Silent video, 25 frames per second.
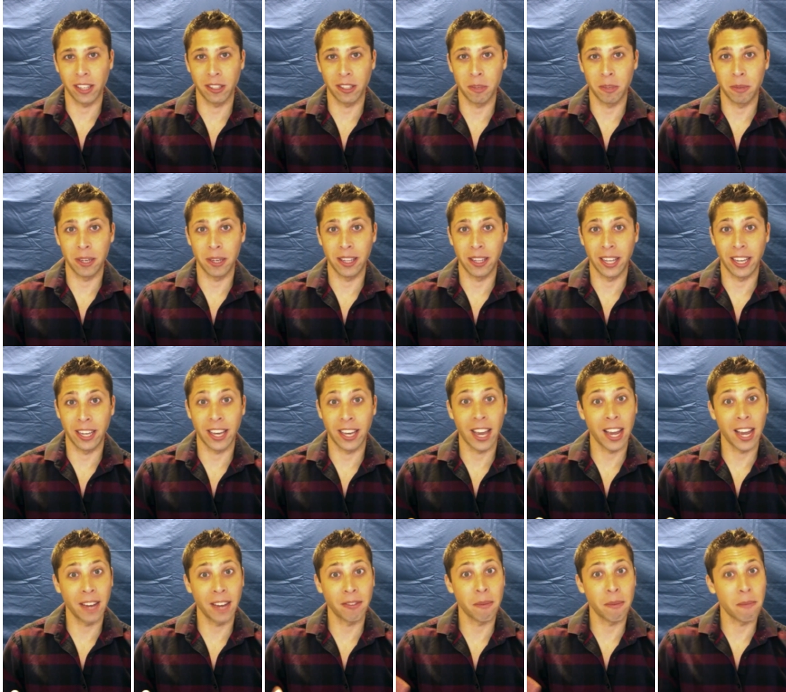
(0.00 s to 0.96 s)
to be like
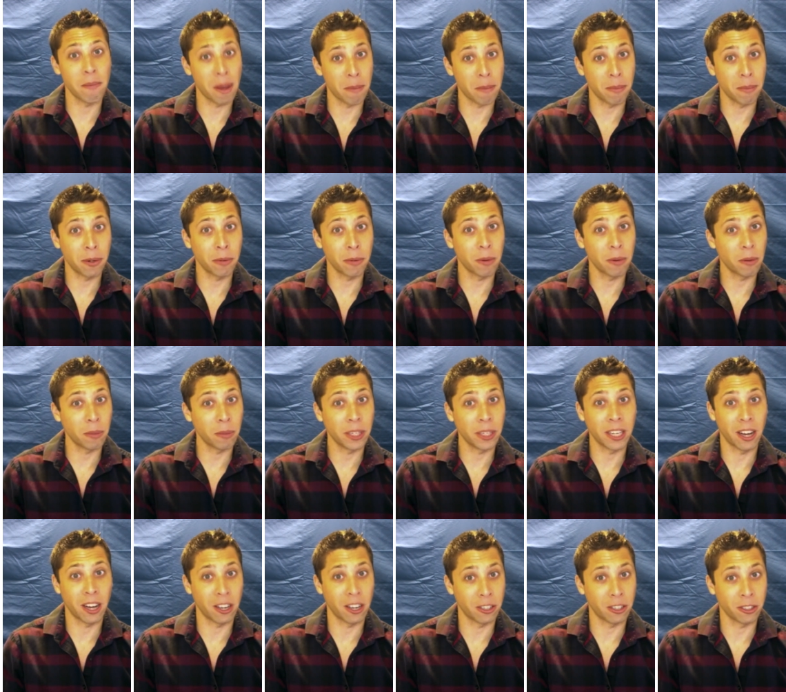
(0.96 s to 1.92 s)
hey remember when we
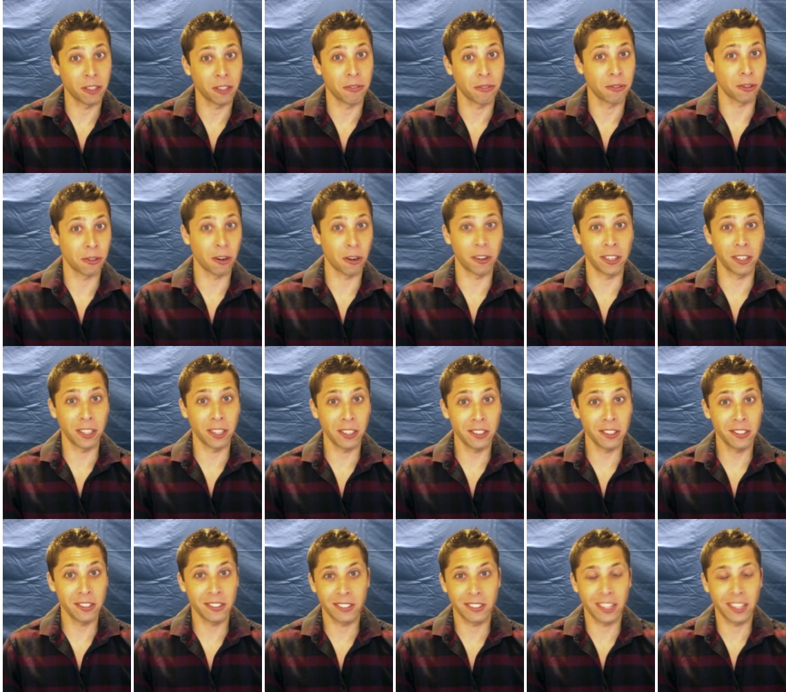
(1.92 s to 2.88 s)
conquered the
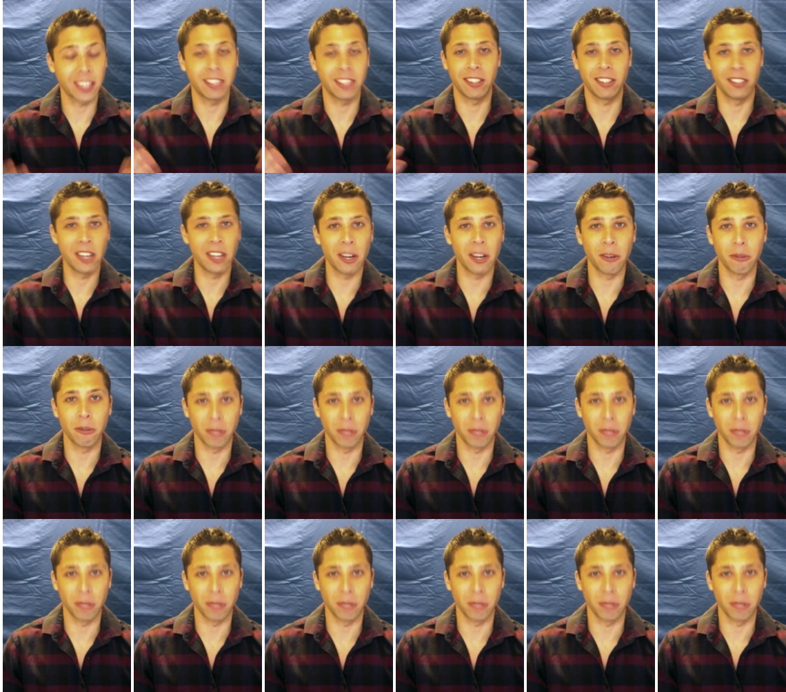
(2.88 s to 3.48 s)
floridas like no